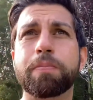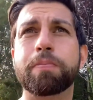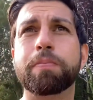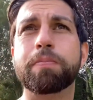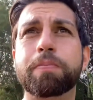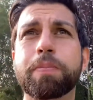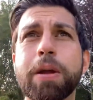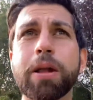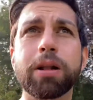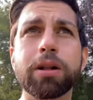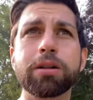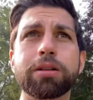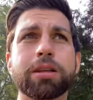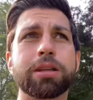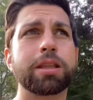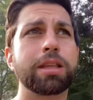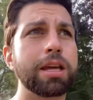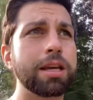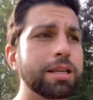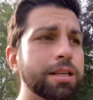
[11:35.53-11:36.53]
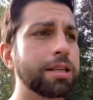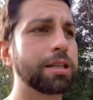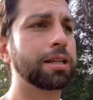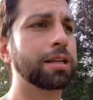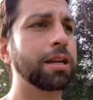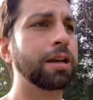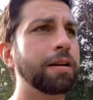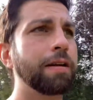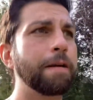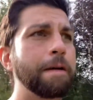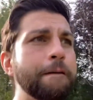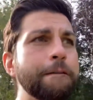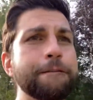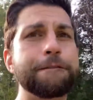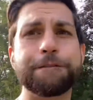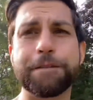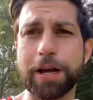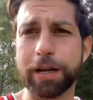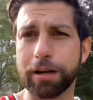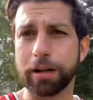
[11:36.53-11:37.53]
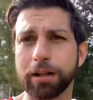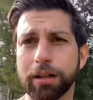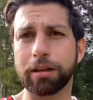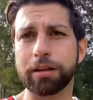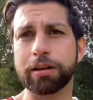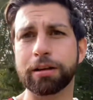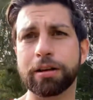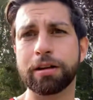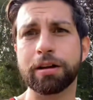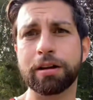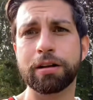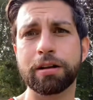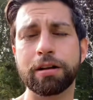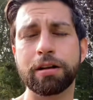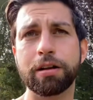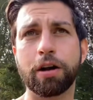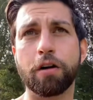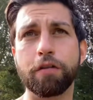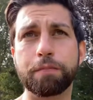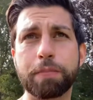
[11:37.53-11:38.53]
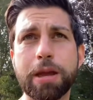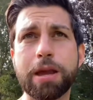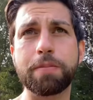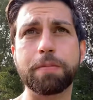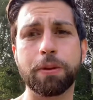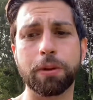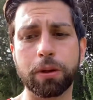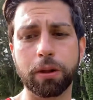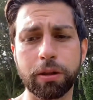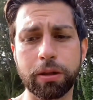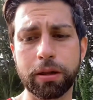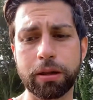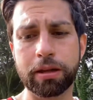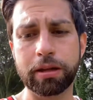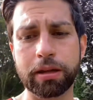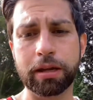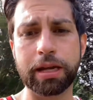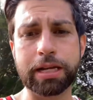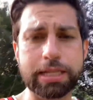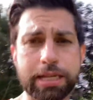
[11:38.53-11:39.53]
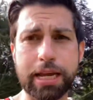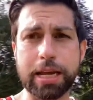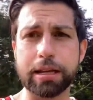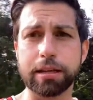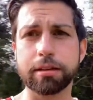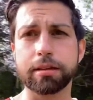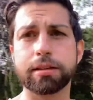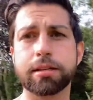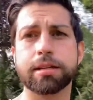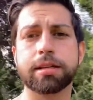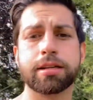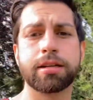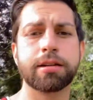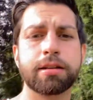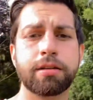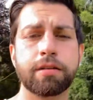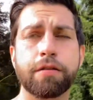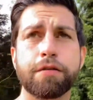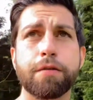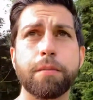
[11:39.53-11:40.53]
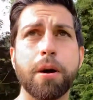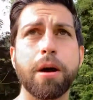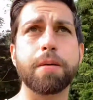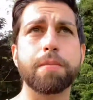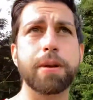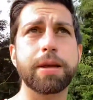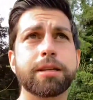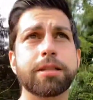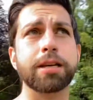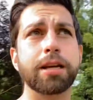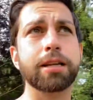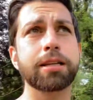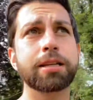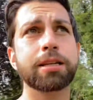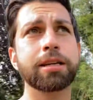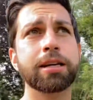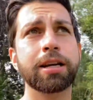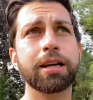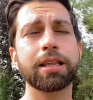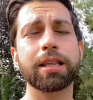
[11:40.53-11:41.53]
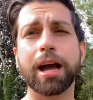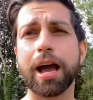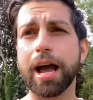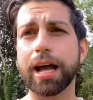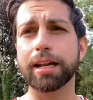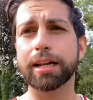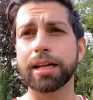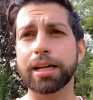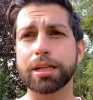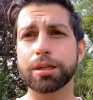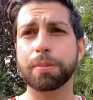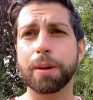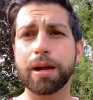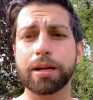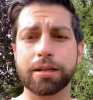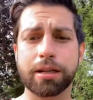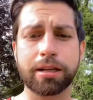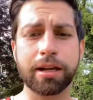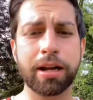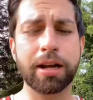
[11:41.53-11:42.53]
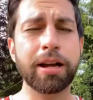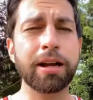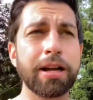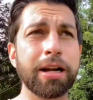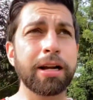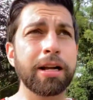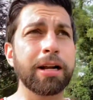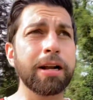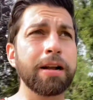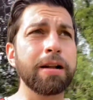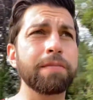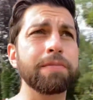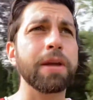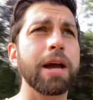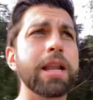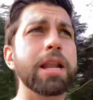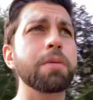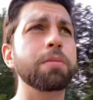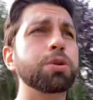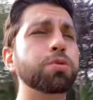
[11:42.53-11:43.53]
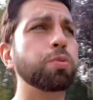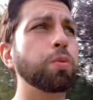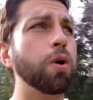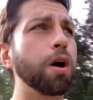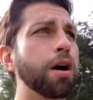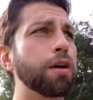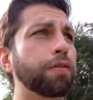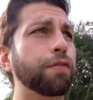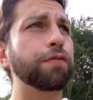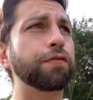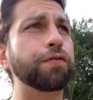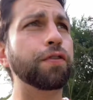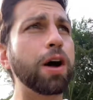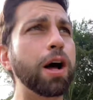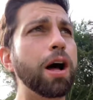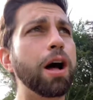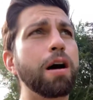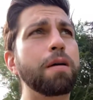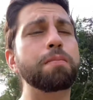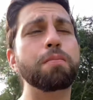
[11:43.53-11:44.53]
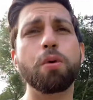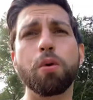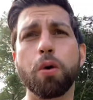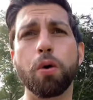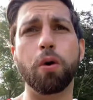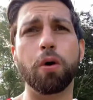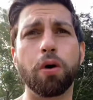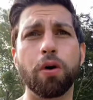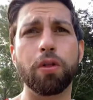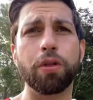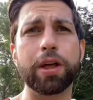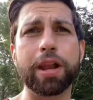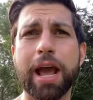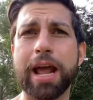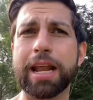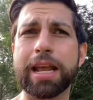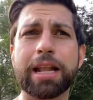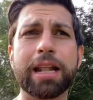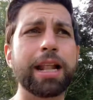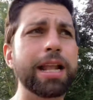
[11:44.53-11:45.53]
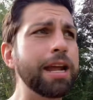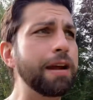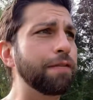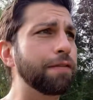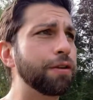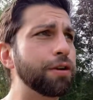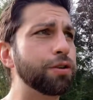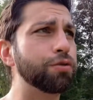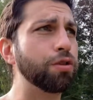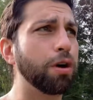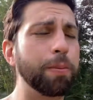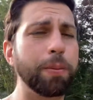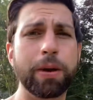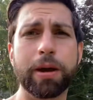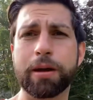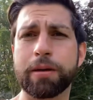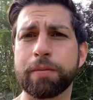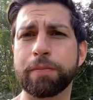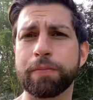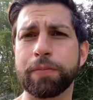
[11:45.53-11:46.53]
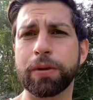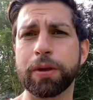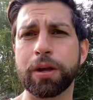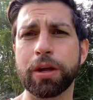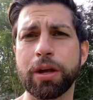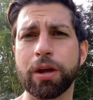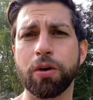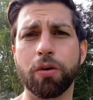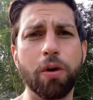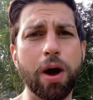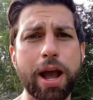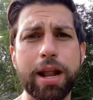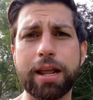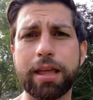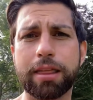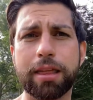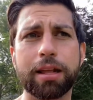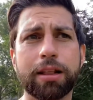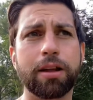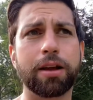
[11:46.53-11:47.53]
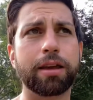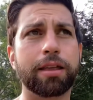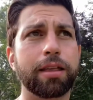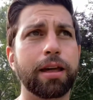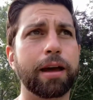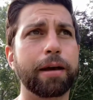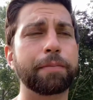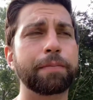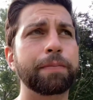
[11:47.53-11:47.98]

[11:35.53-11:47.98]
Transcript: build this funnel of people and deals for my business that I hadn't expected. And it was worth far more than any leaflet drop-in or anything like that.